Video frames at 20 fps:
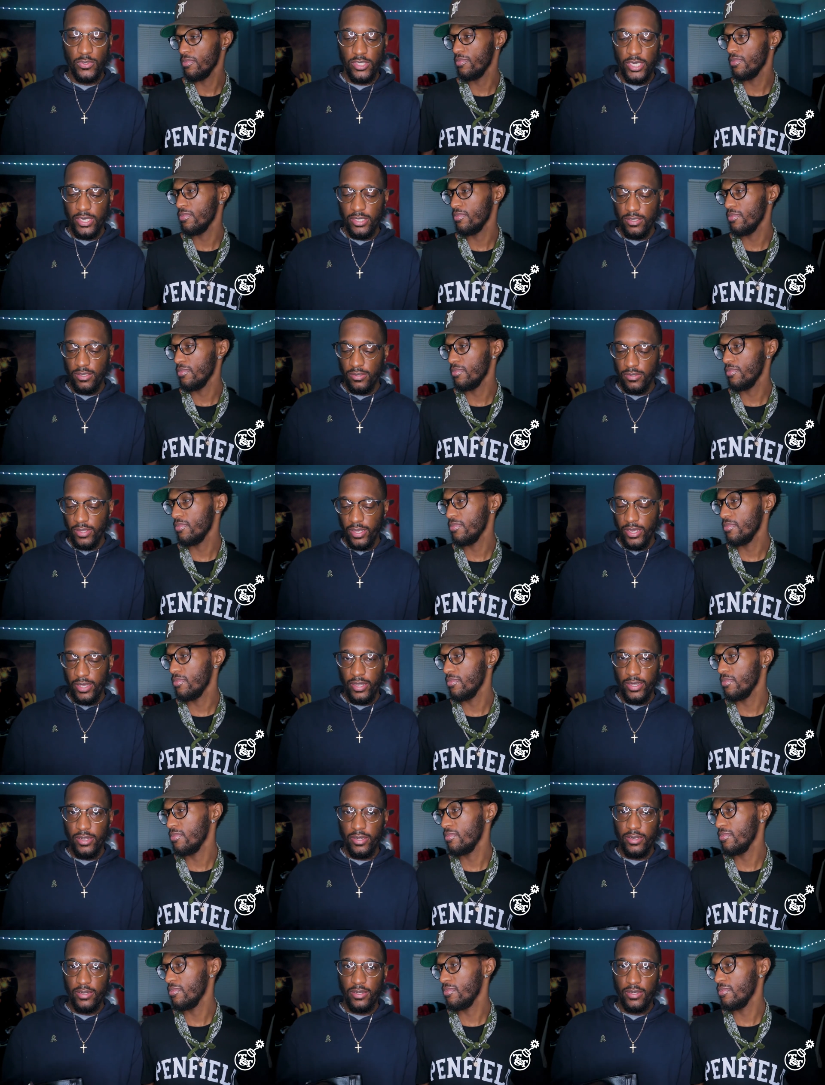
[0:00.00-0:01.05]
Speaker 1: was like the
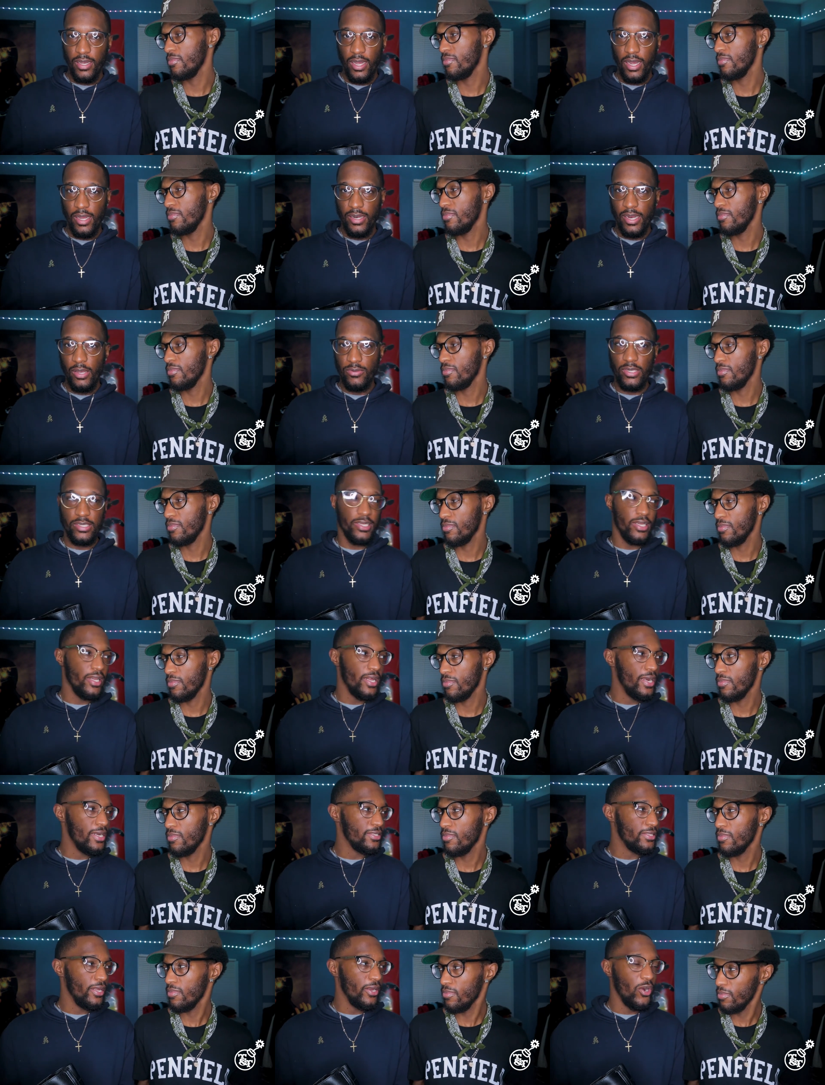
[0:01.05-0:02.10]
thing that was like the
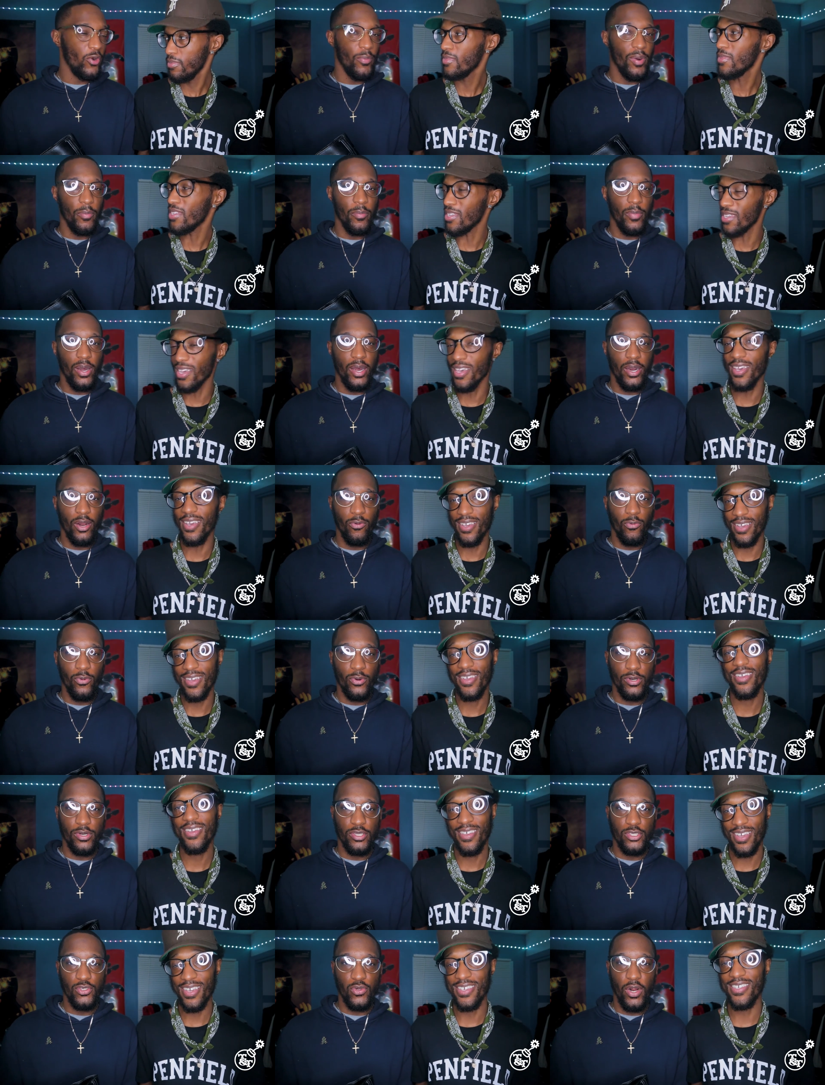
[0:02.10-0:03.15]
last thing on my mind yeah, I
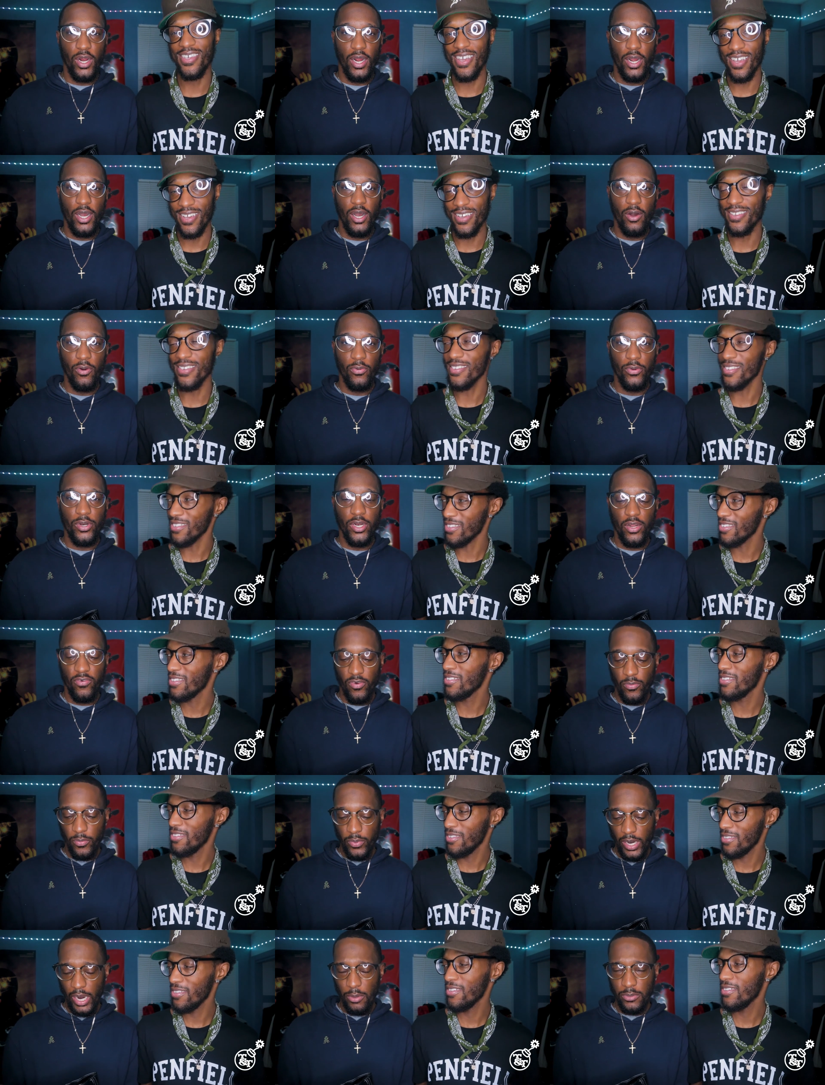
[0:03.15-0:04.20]
wanted to try exactly. out or whatever.
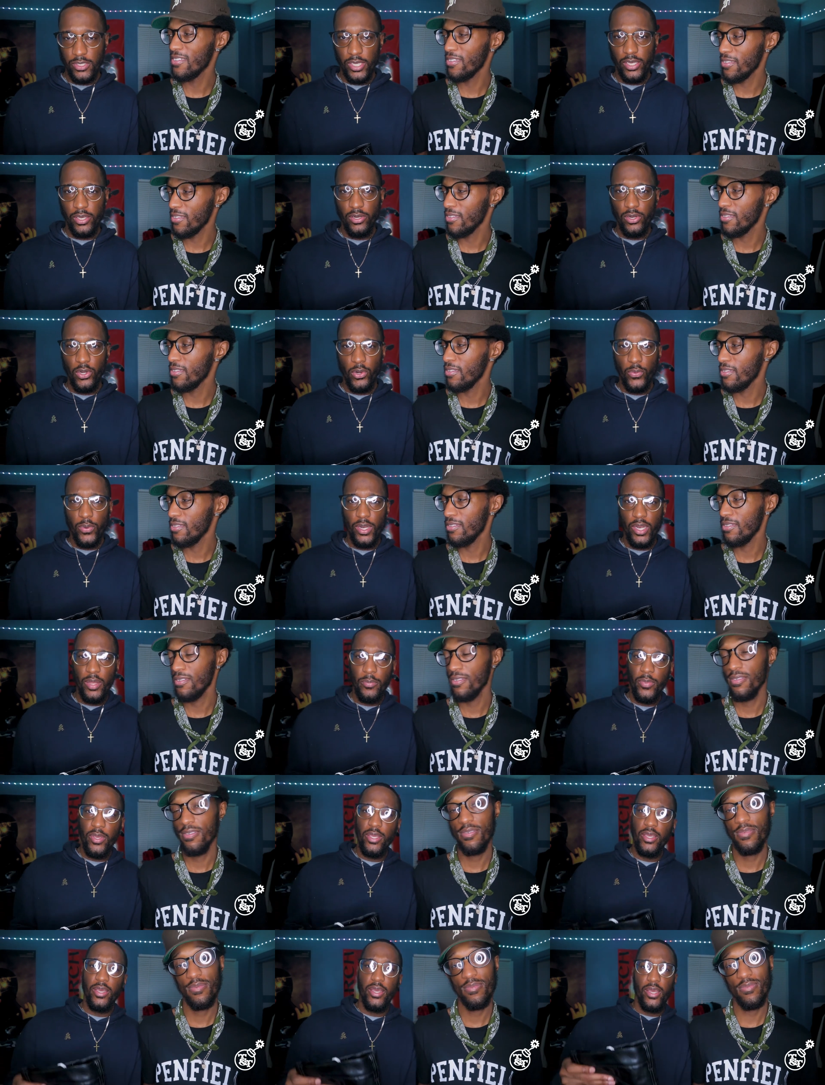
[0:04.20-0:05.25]
But I was like, you know what? Let
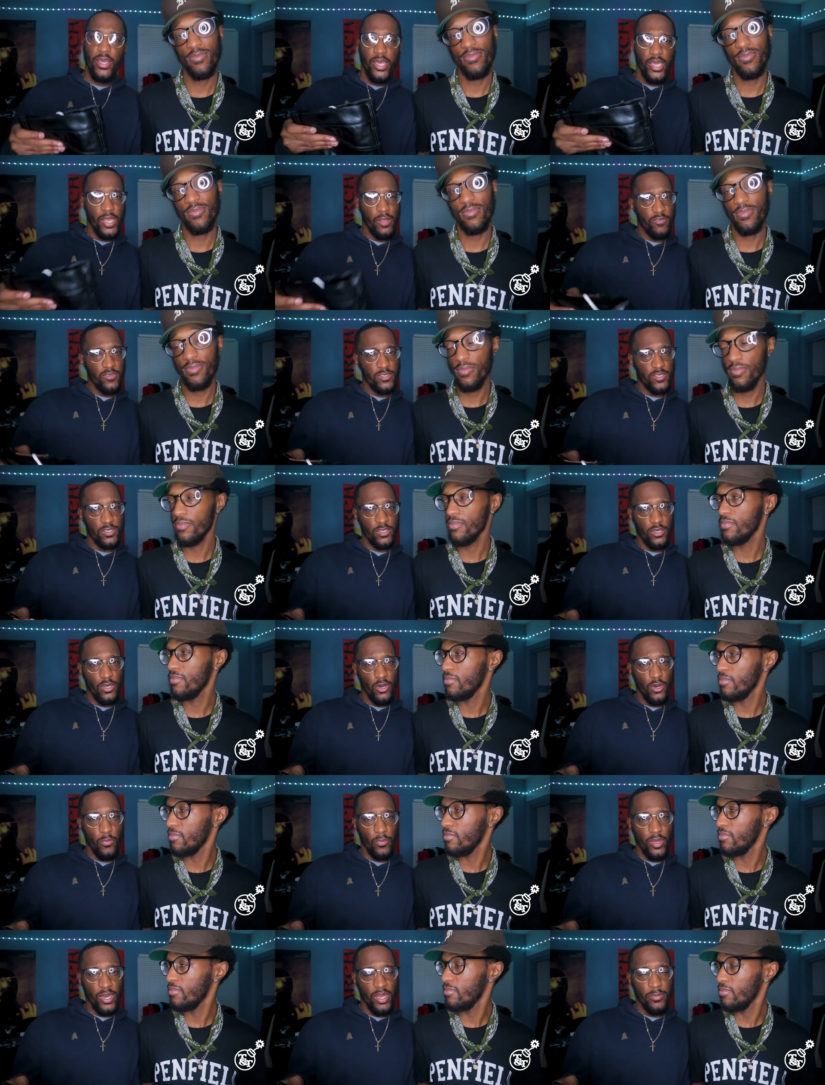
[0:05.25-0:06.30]
me give this a go,
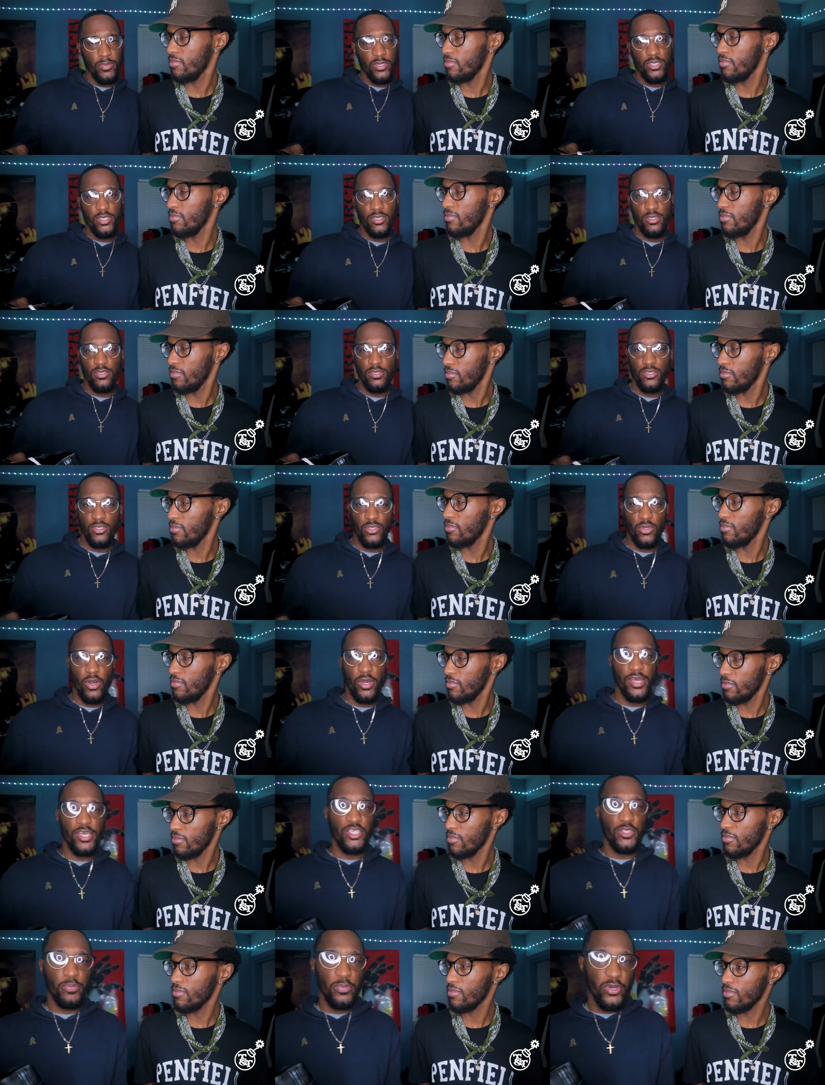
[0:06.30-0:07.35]
man. Let me start
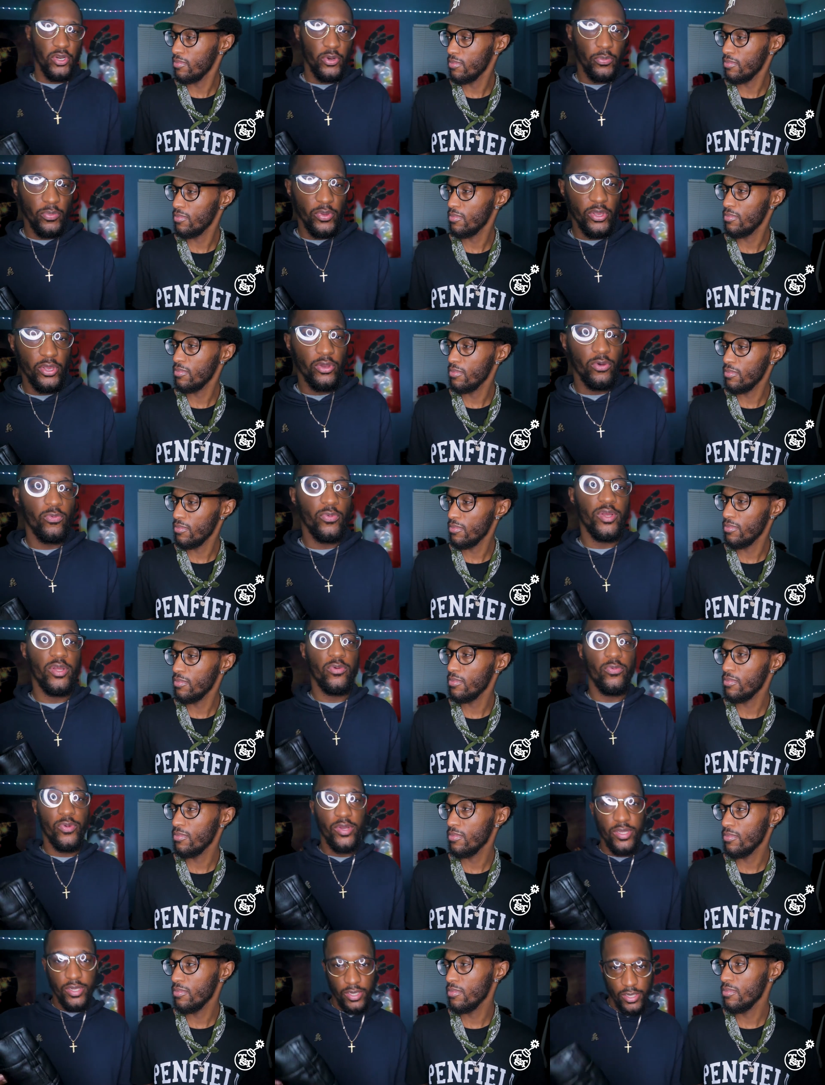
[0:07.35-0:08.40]
experimenting with
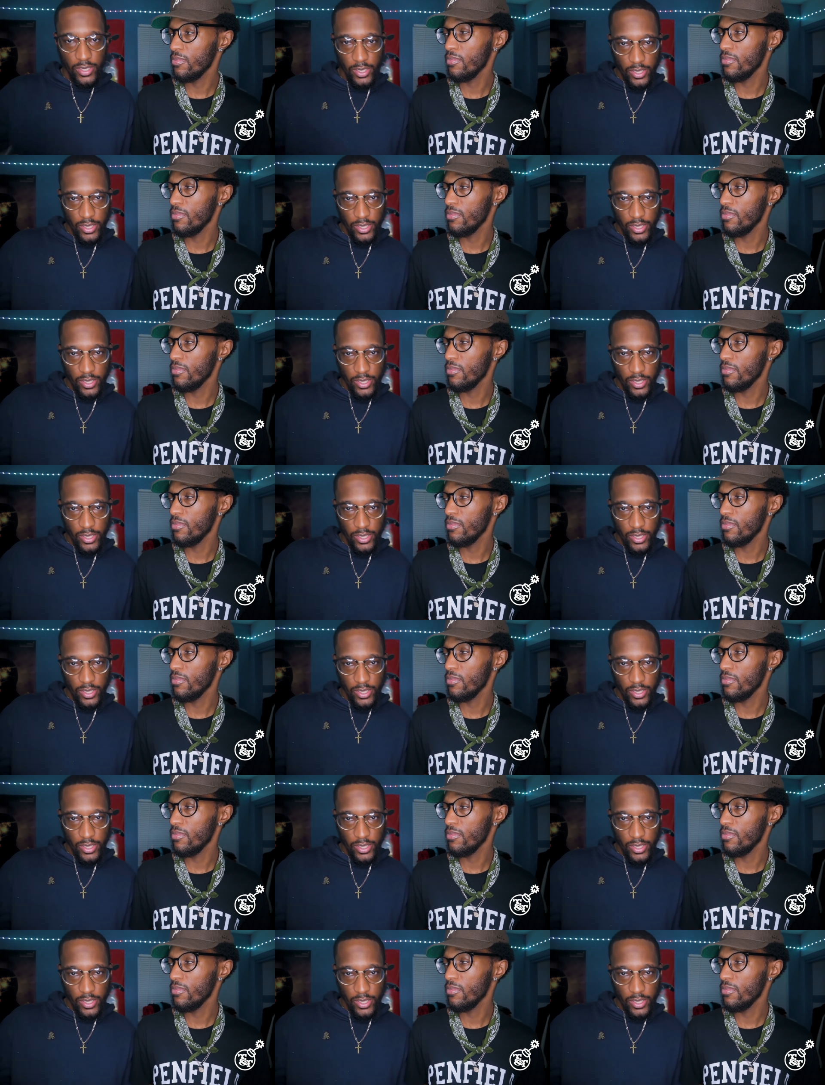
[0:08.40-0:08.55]
with